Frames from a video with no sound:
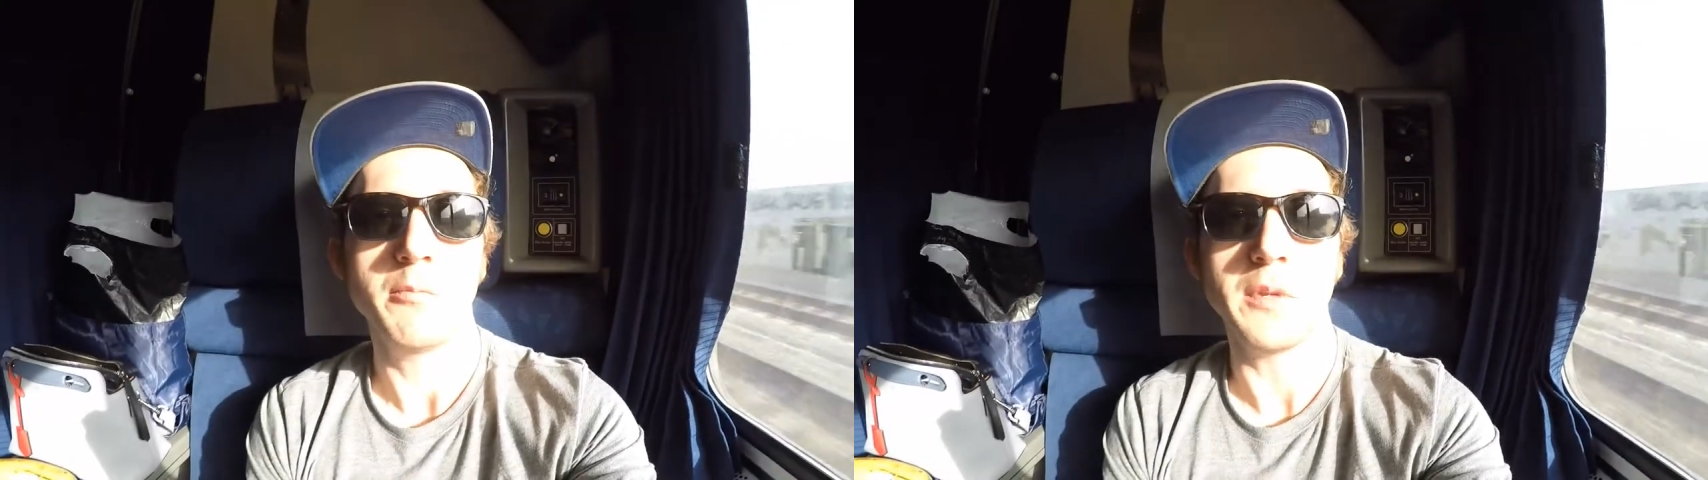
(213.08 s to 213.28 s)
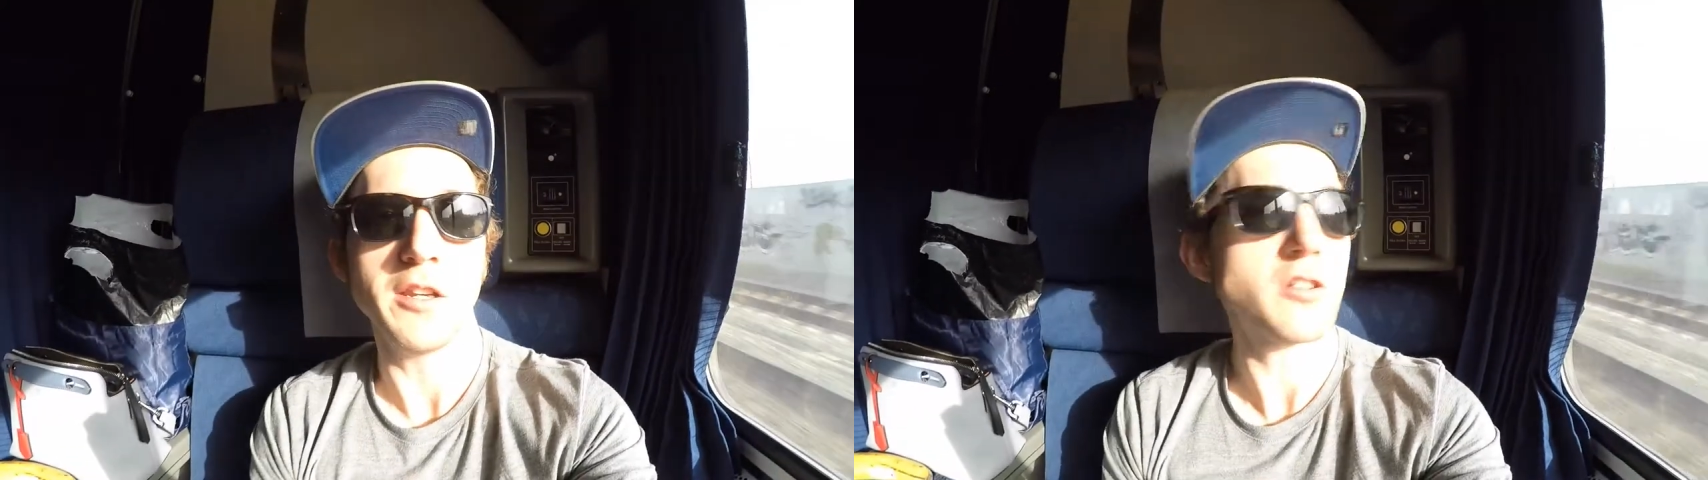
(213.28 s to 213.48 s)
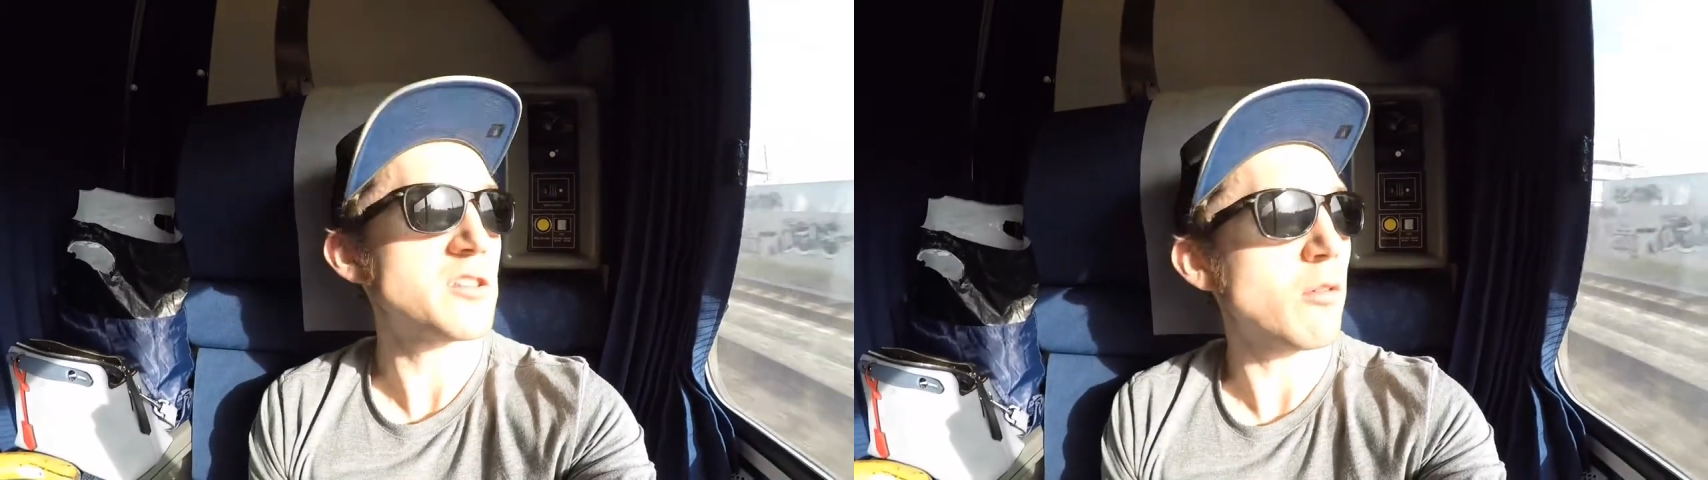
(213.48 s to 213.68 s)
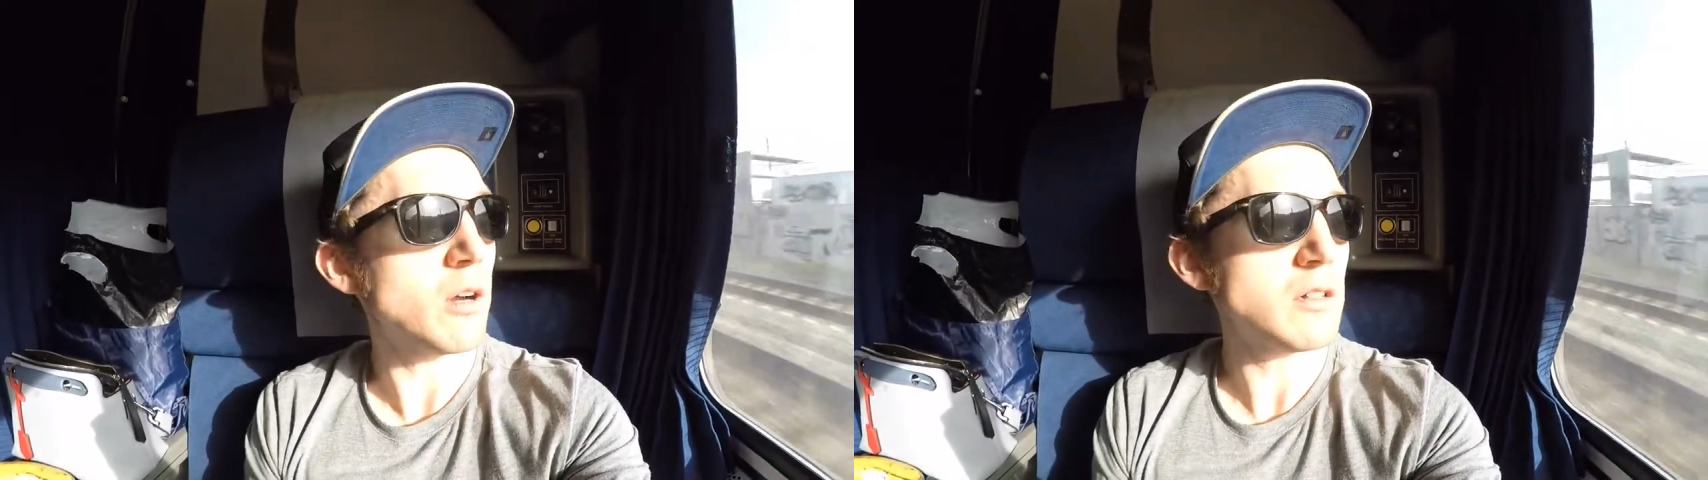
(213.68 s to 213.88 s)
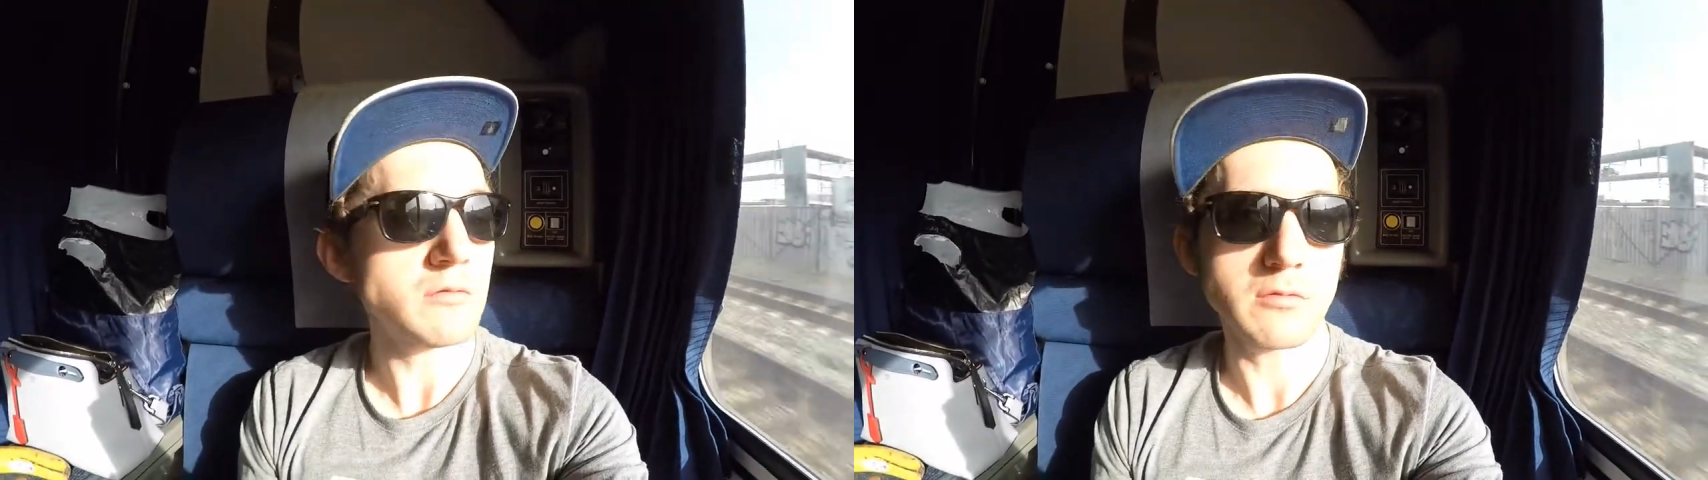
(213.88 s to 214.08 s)
Me, not so
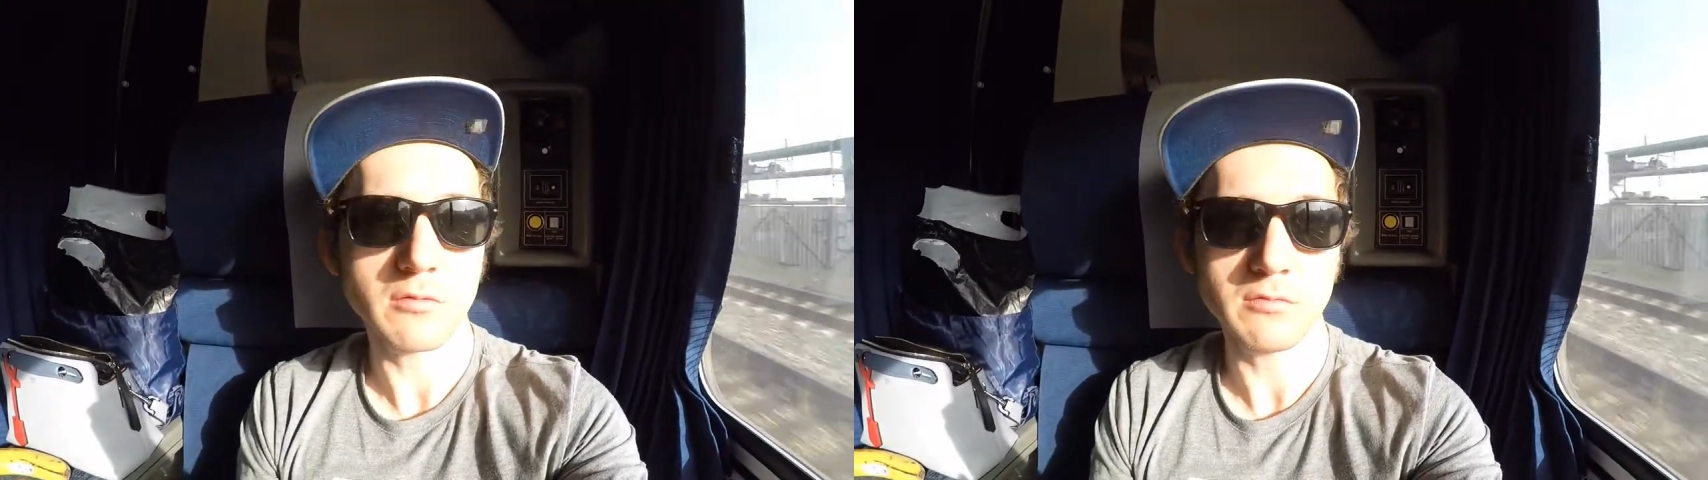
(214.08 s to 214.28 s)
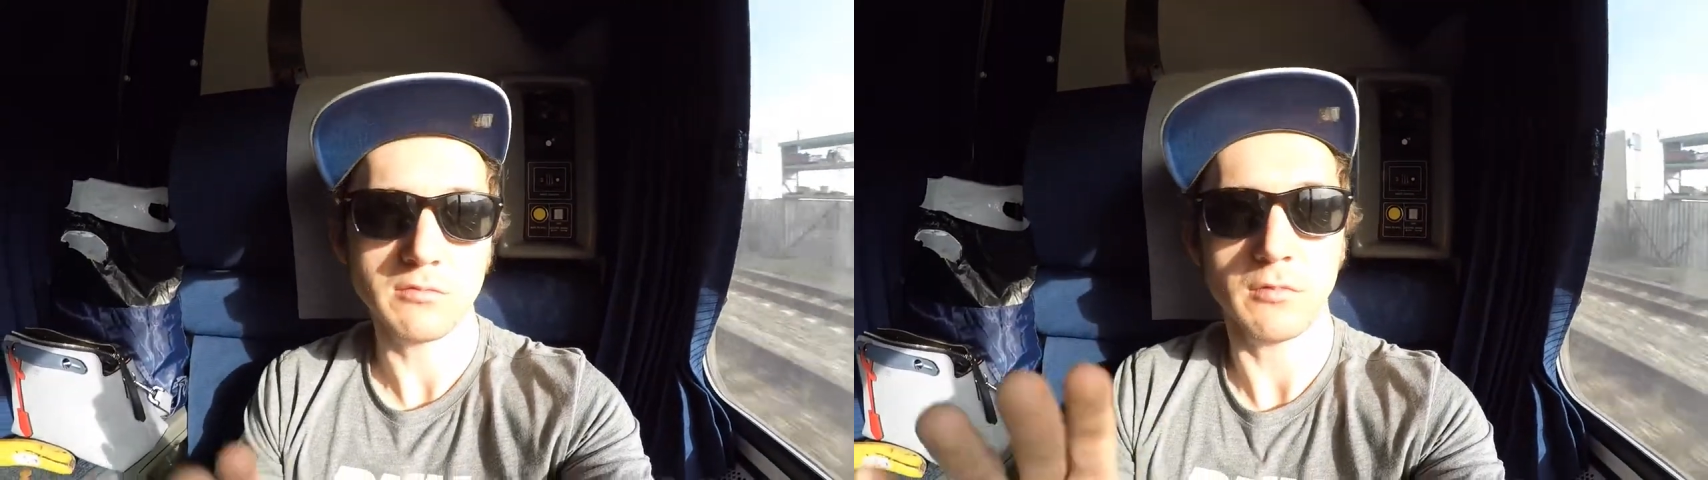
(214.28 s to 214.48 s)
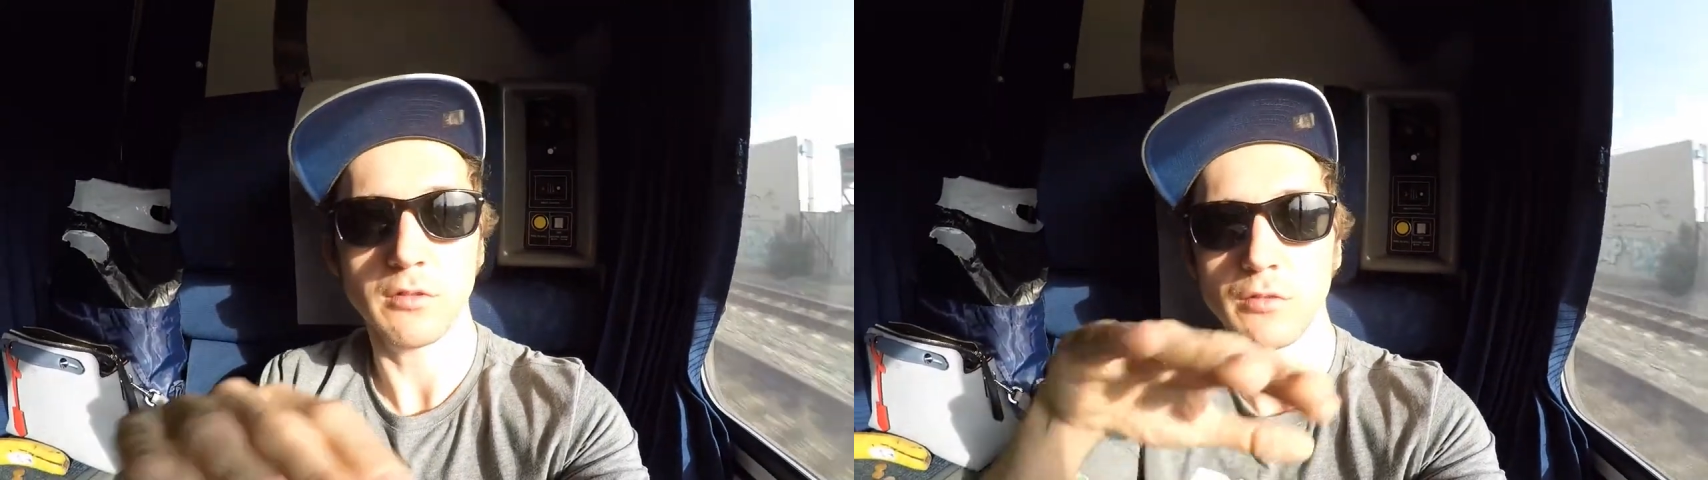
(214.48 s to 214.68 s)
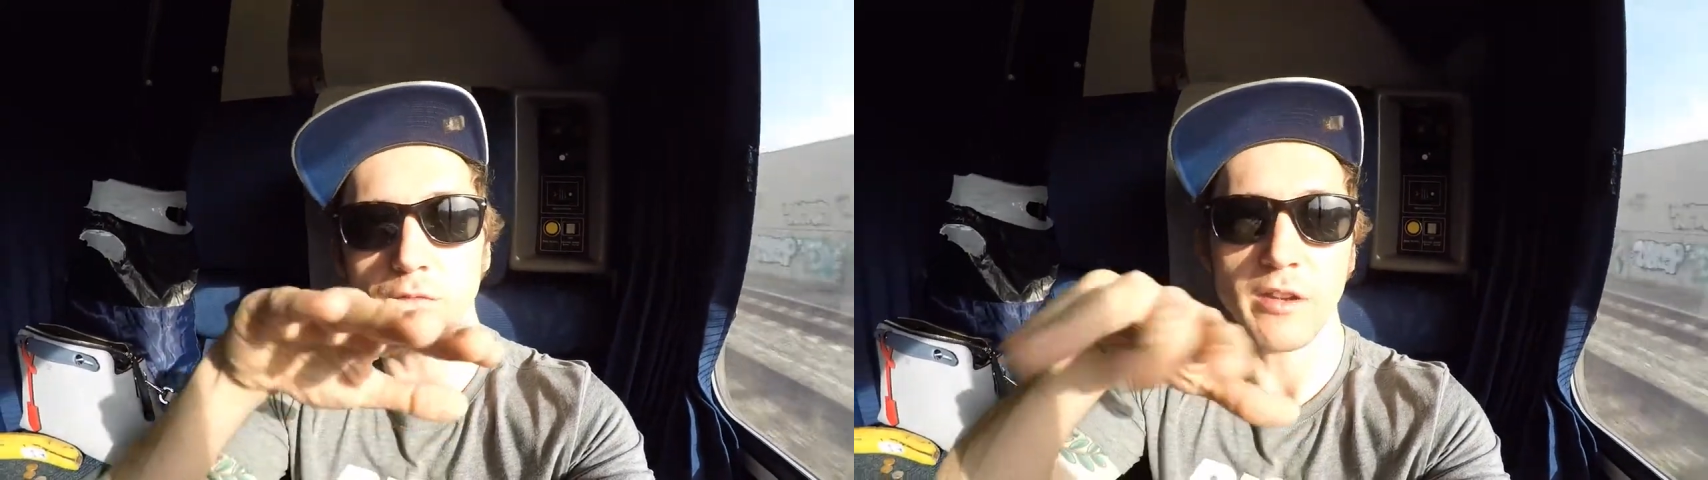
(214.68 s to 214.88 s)
well. It was